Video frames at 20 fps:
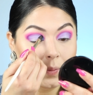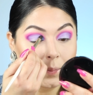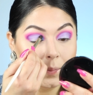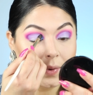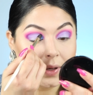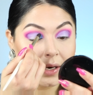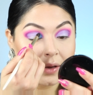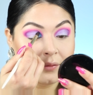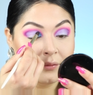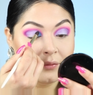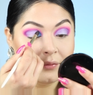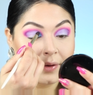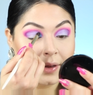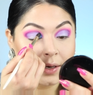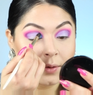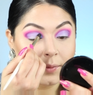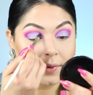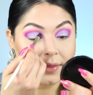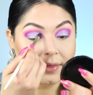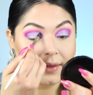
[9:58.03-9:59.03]
But I'm
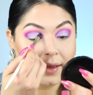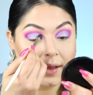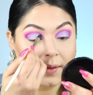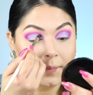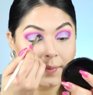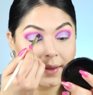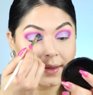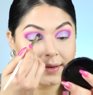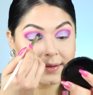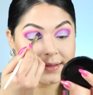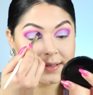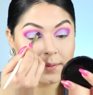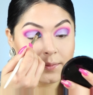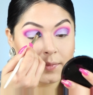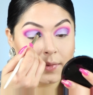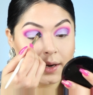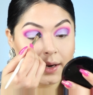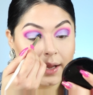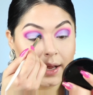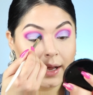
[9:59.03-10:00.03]
fine with that because
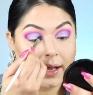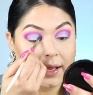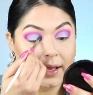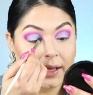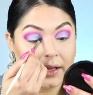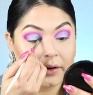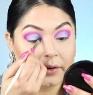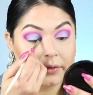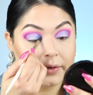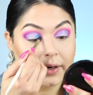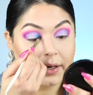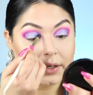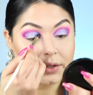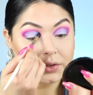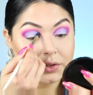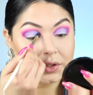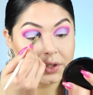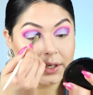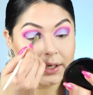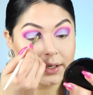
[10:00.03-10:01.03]
I'm not in a
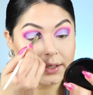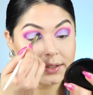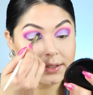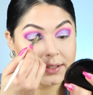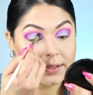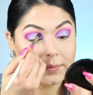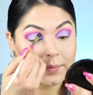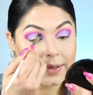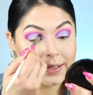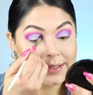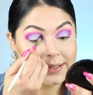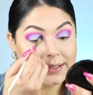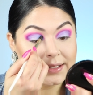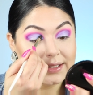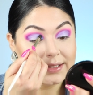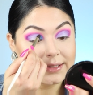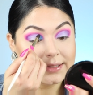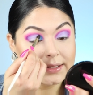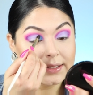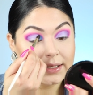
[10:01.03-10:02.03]
rush here to mess
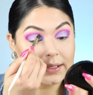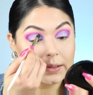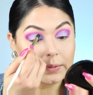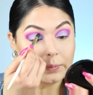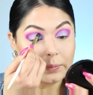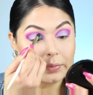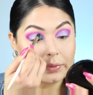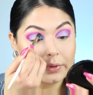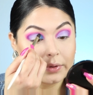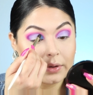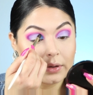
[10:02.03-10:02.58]
this up.